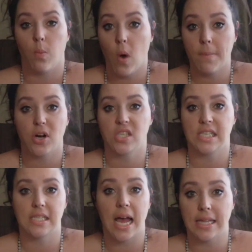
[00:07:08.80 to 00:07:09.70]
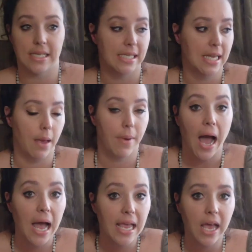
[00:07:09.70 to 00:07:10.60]
what personality type
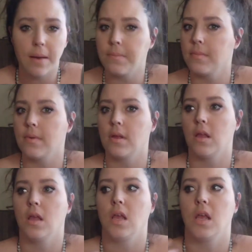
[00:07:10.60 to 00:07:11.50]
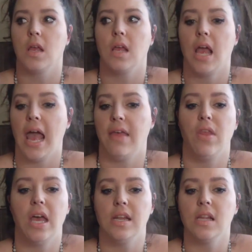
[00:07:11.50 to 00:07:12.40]
I am
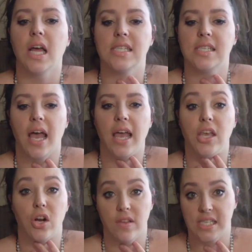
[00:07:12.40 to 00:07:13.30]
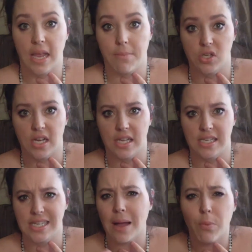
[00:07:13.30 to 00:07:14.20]
and then let's say you're the same
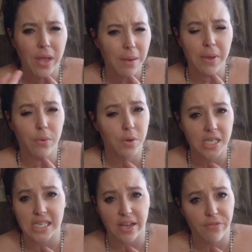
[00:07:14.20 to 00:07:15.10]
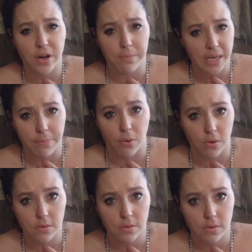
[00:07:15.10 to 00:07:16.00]
personality type, we could be really different people